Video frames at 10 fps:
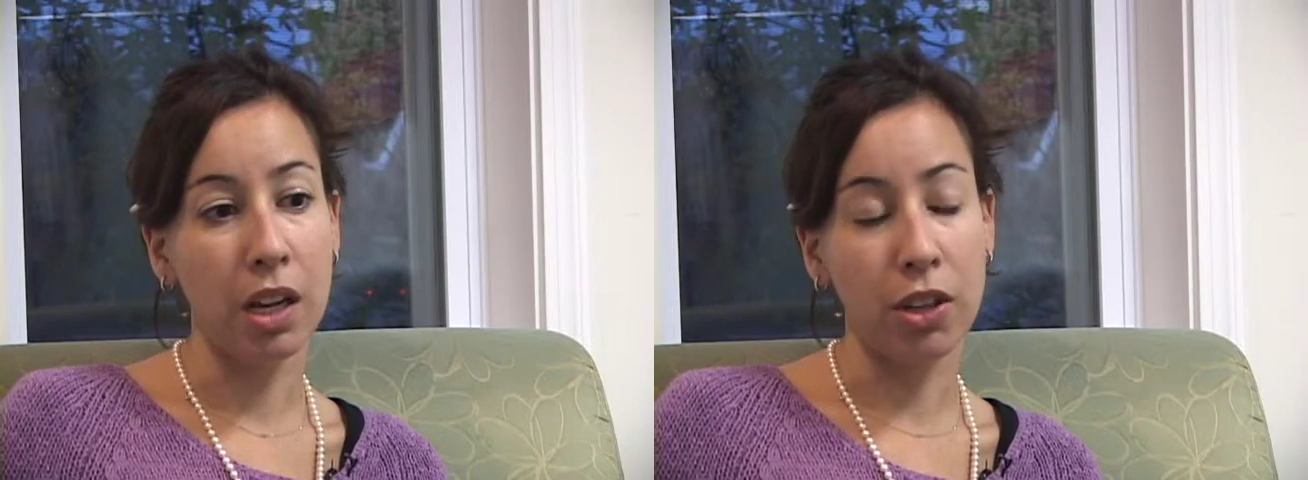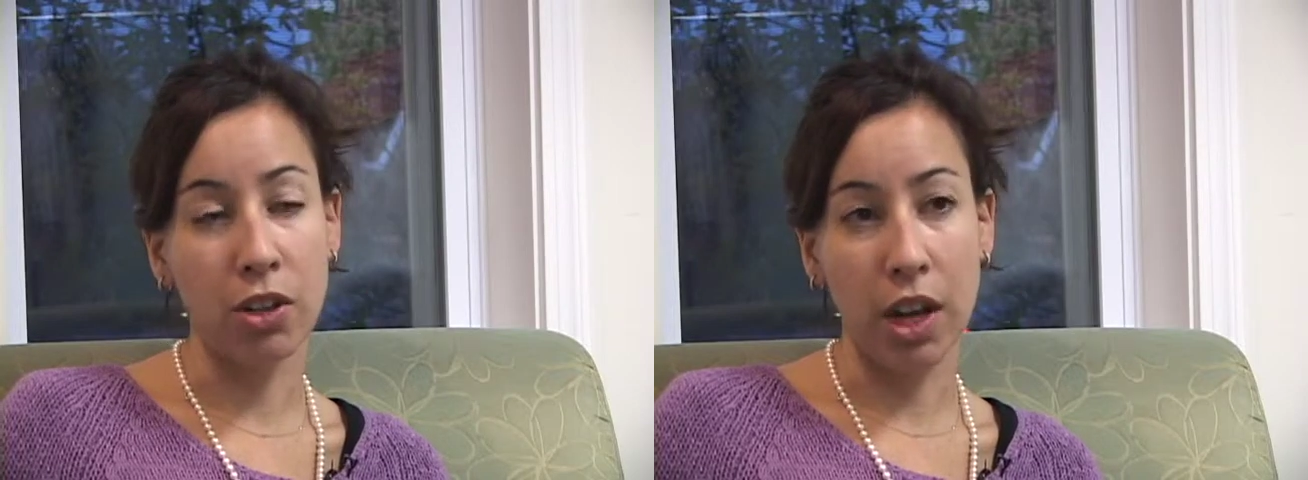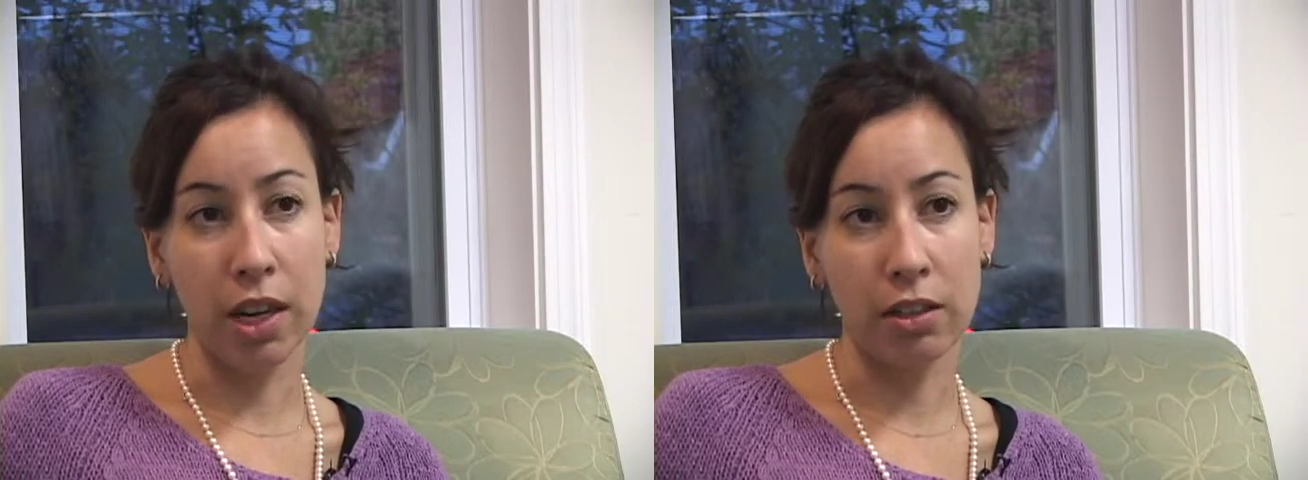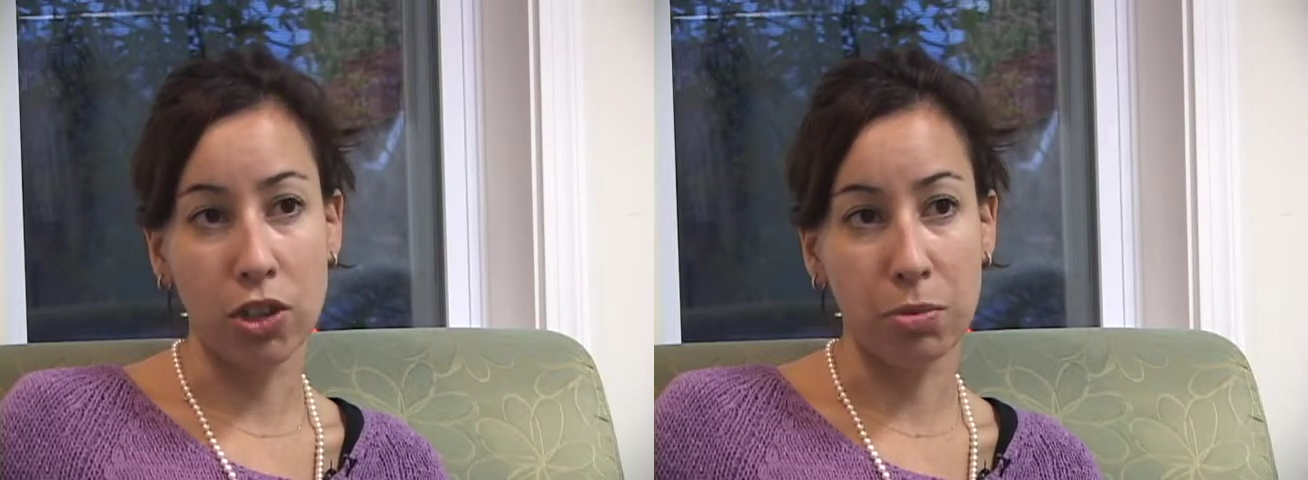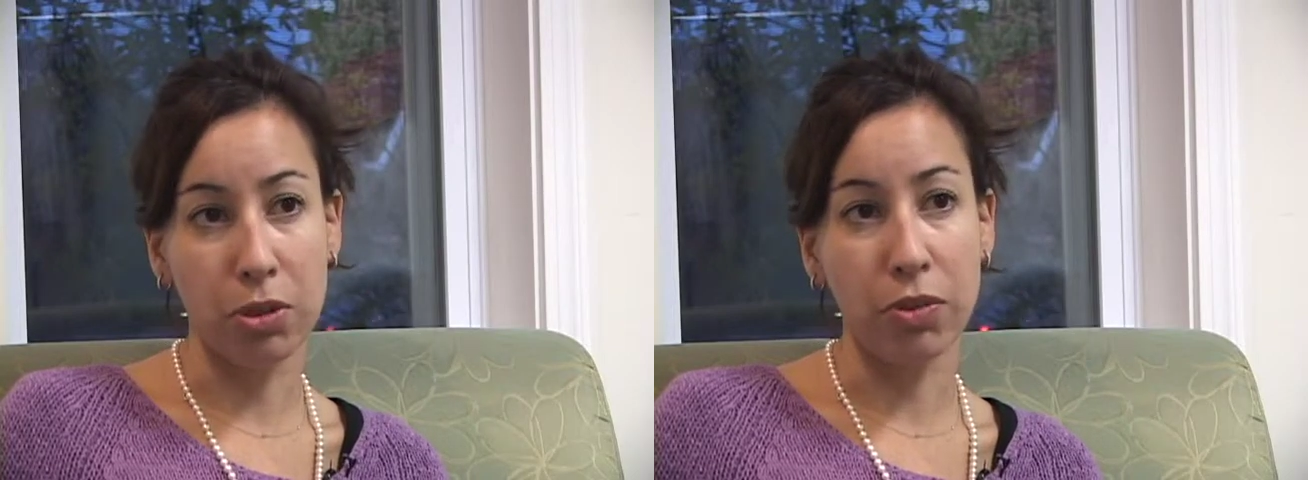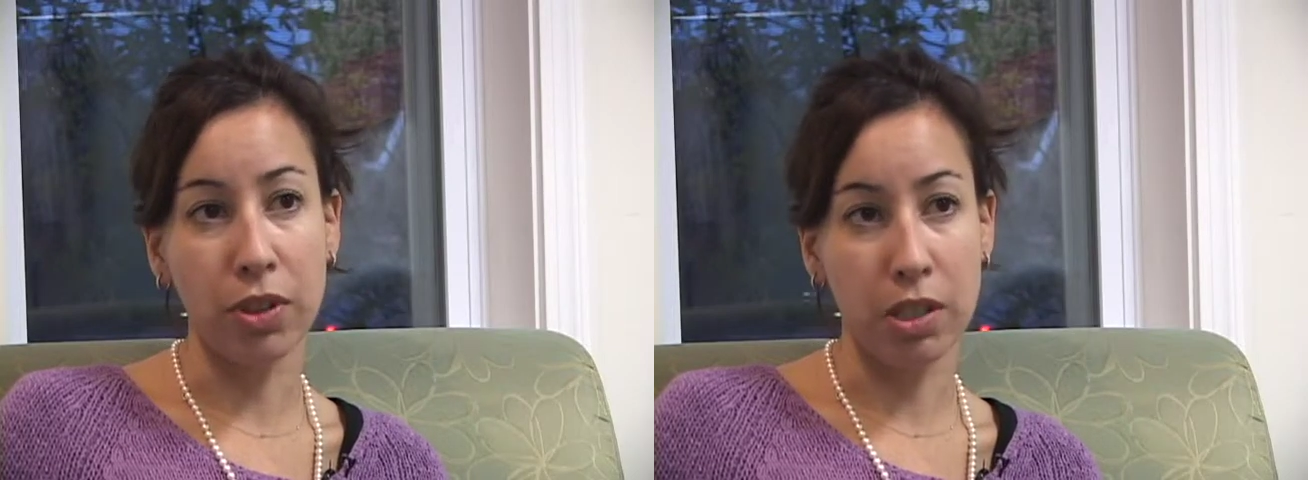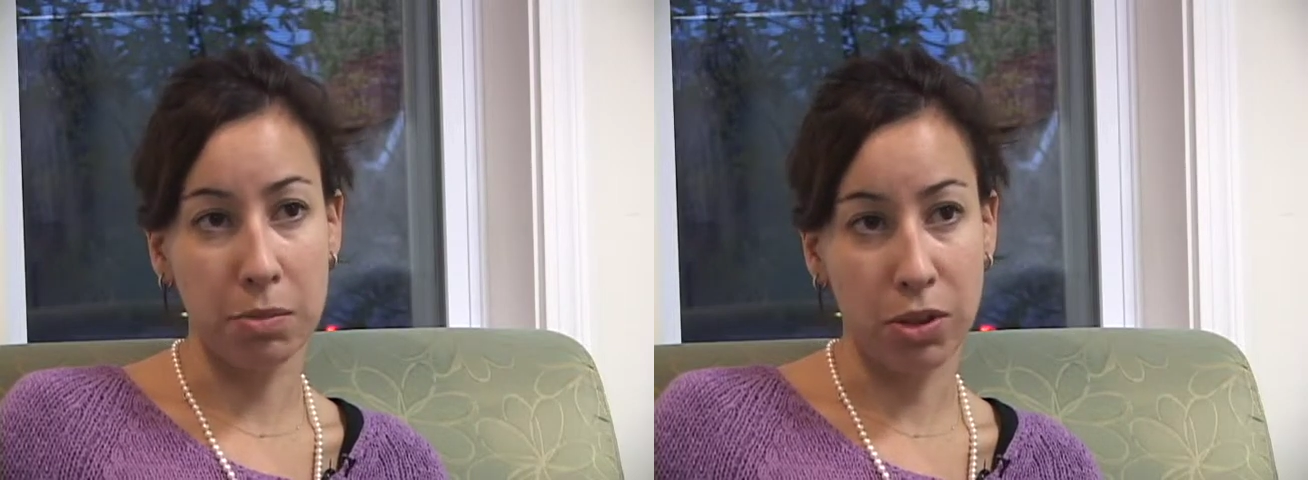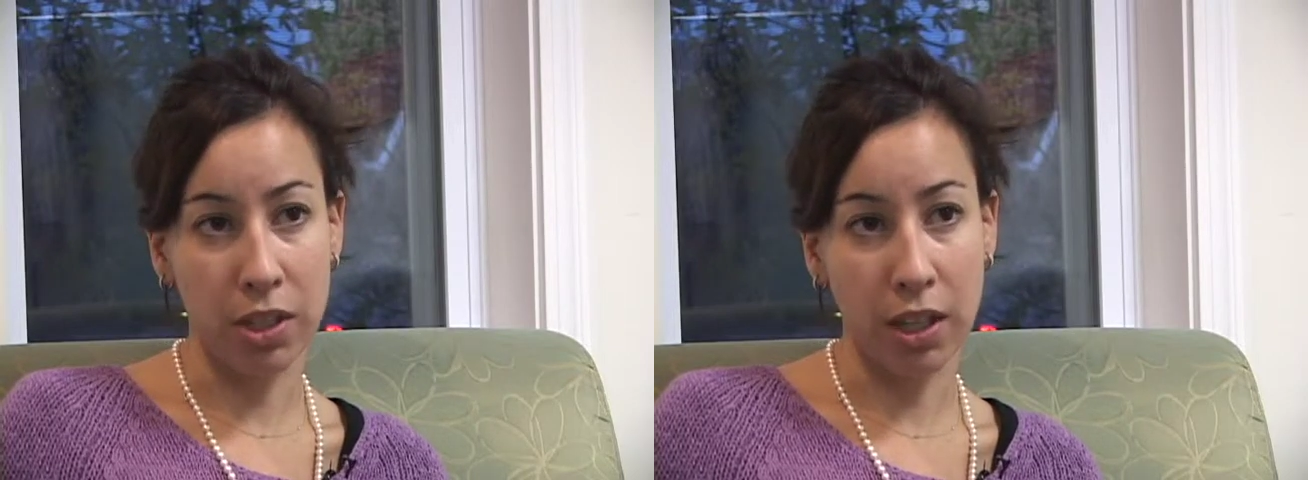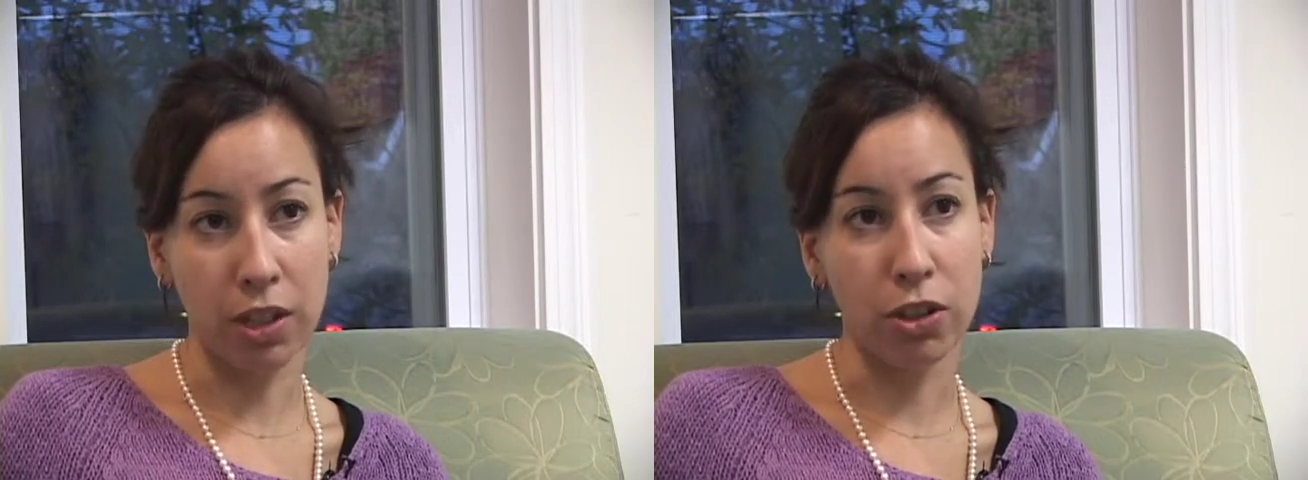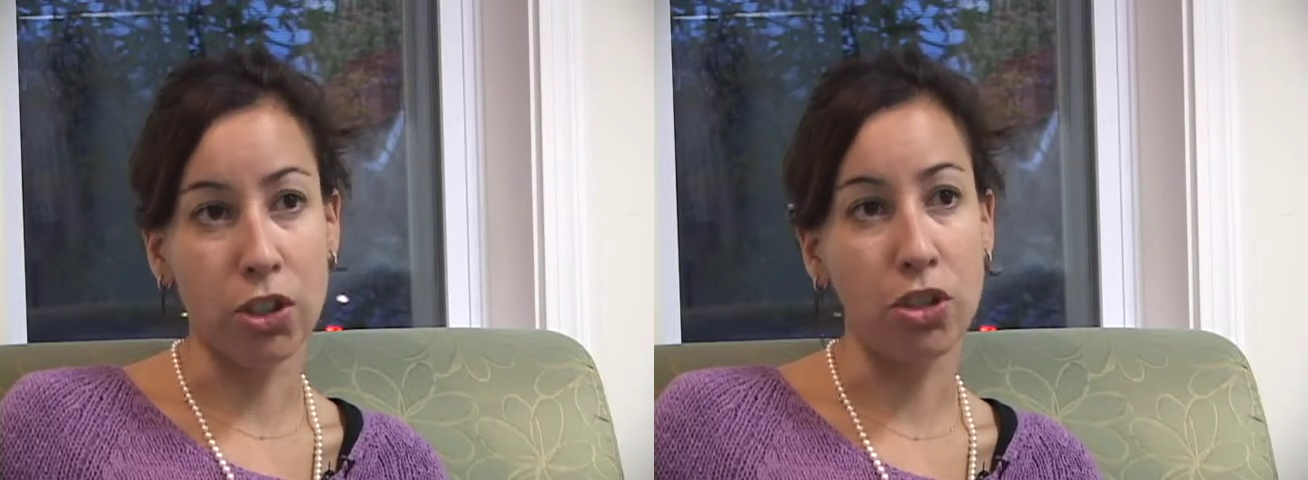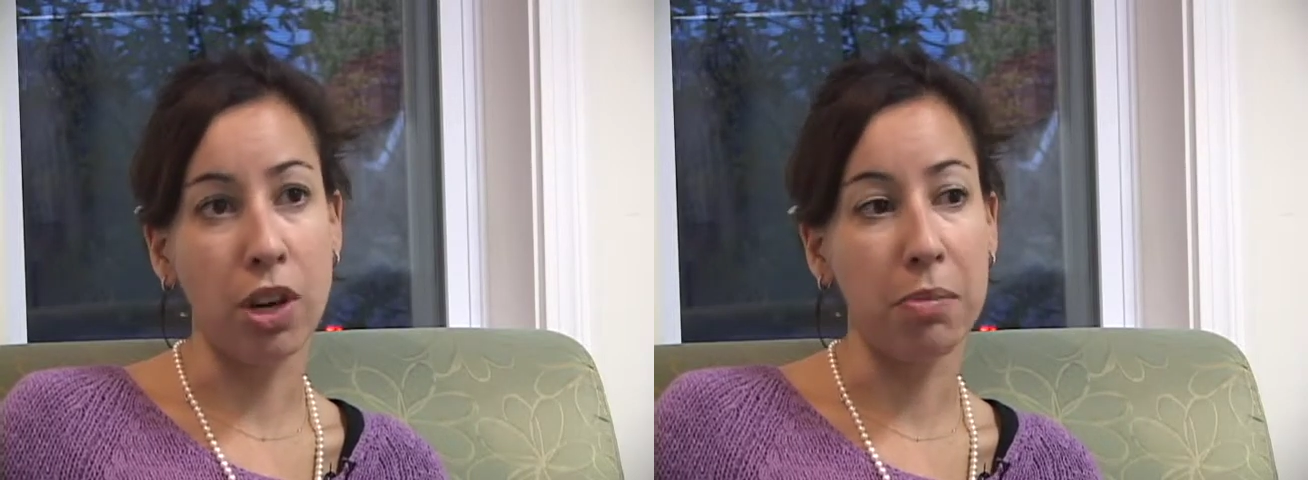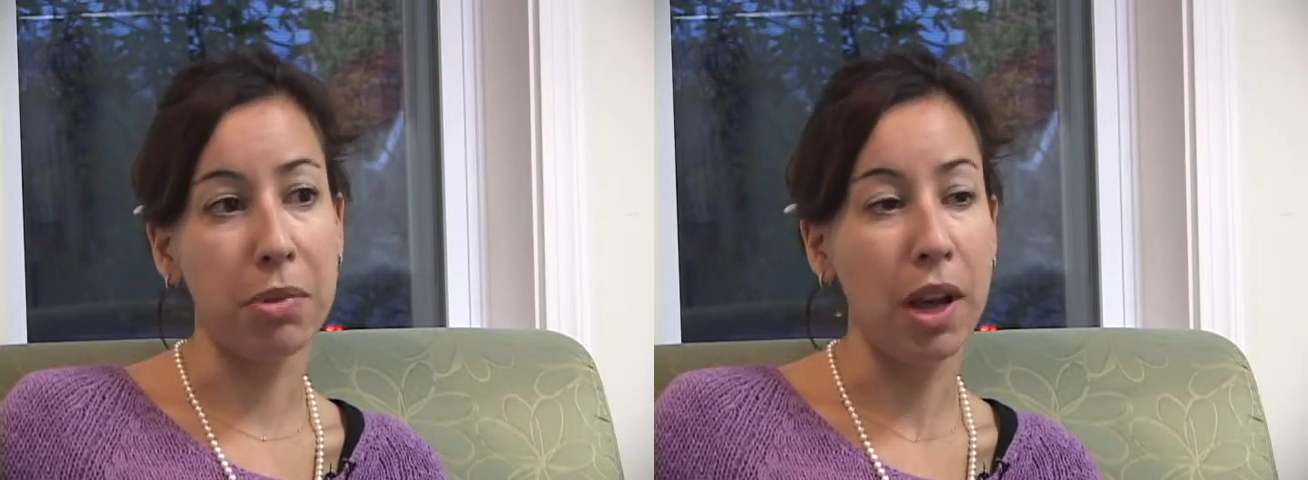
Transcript: you're not eligible for this particular trip.